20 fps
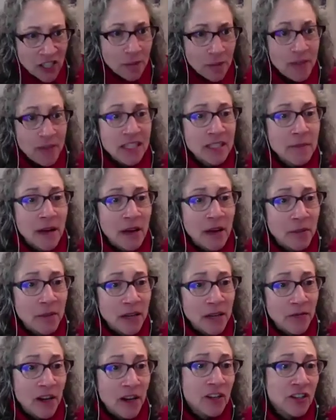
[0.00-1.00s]
It's about being
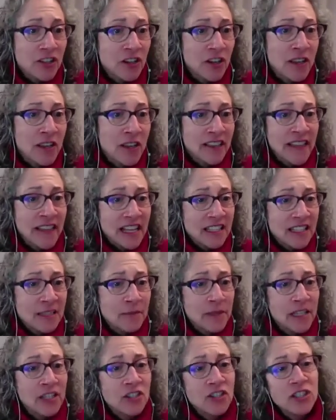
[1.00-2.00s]
functional. I think that's a
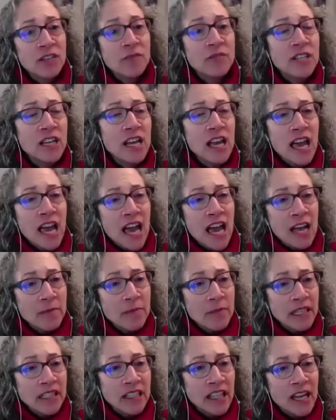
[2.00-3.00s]
big shift at
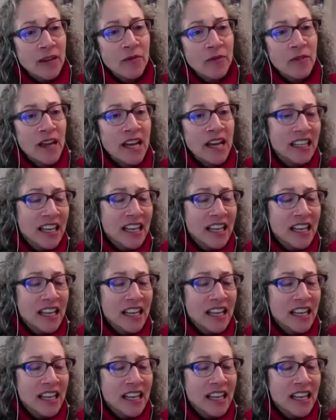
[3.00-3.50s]
midlife, that,